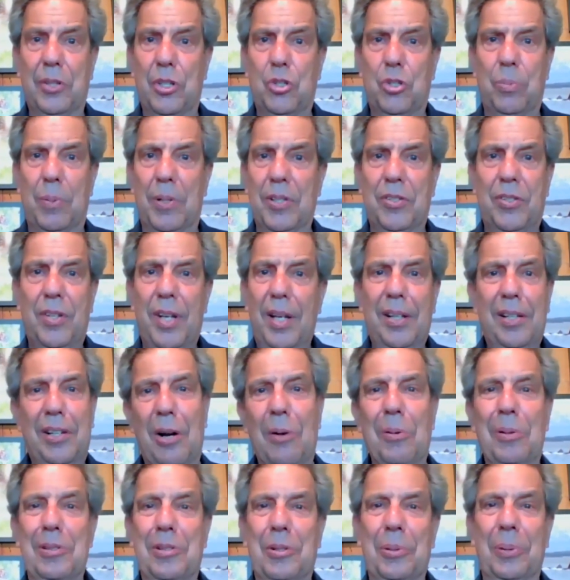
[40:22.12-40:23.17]
This one's
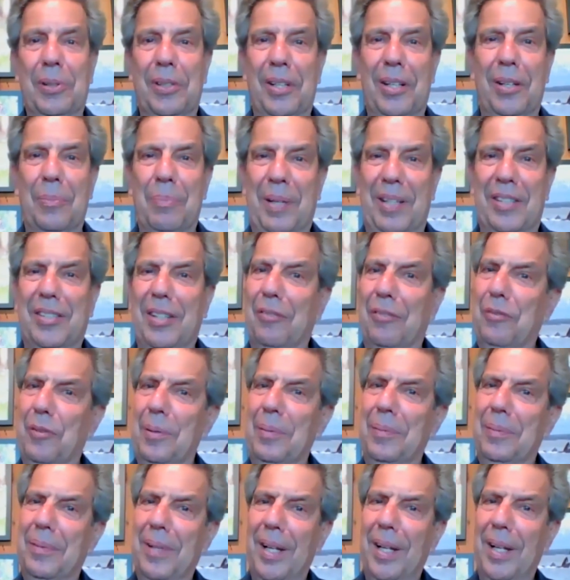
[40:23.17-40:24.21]
going to a little bit
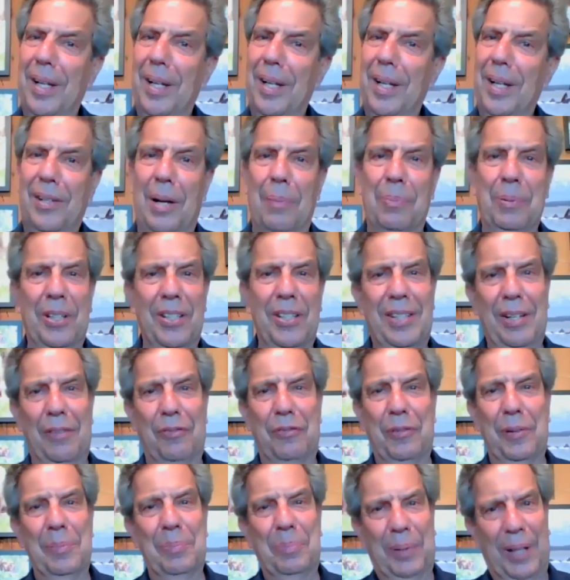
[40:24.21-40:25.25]
different, couple
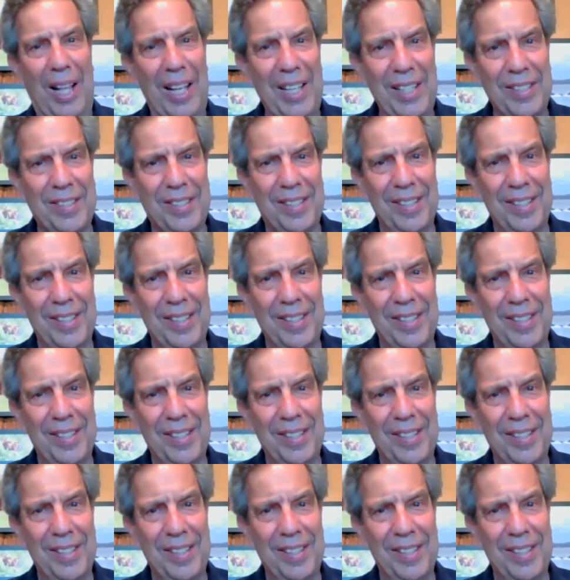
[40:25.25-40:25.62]
of different